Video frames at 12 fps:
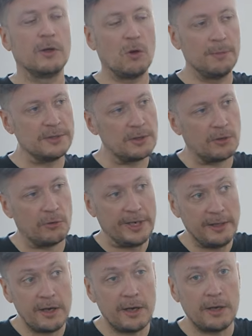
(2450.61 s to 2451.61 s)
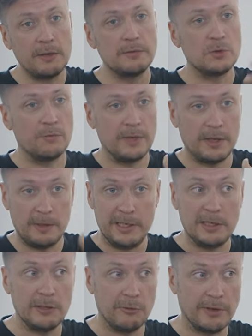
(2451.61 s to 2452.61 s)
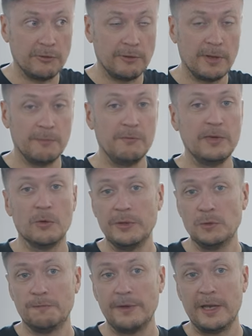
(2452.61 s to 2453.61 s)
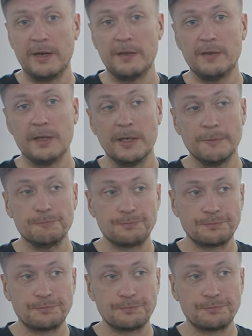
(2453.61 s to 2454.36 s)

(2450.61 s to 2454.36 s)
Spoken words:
the comments are already there, so we can immediately render them. We don't need to fade anything in.